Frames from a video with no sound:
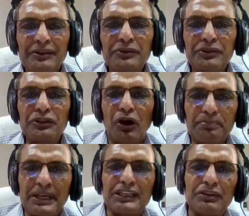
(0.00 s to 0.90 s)
You see, the
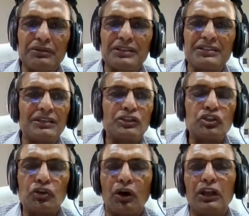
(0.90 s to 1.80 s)
objective is
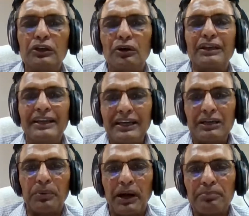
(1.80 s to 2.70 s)
solve your
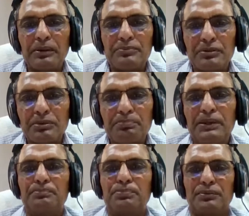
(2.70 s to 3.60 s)
legal problems of the
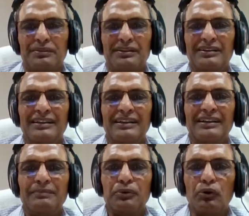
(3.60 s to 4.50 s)
people.
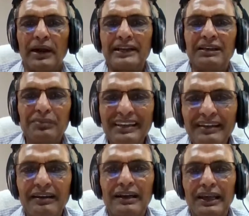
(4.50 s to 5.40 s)
Provide them
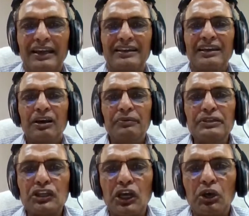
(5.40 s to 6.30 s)
legal aid,
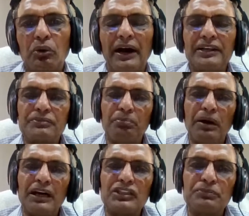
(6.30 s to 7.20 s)
which requires
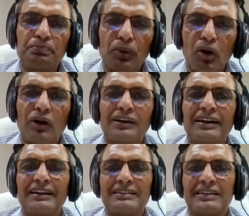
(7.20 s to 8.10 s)
much
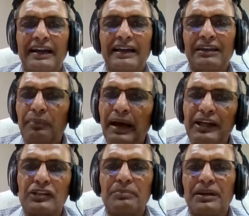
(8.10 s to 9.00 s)
broader understanding.
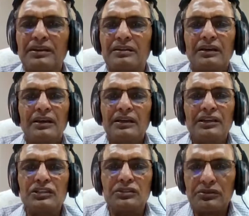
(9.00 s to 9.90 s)
Management
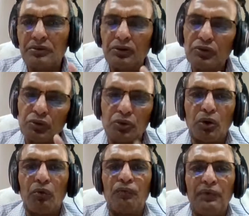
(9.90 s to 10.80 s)
is
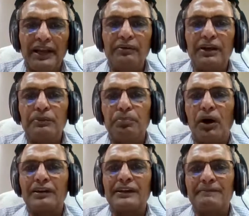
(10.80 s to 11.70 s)
though very, very
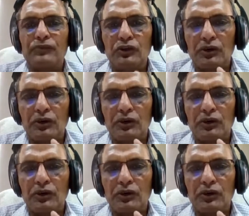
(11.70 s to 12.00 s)
important.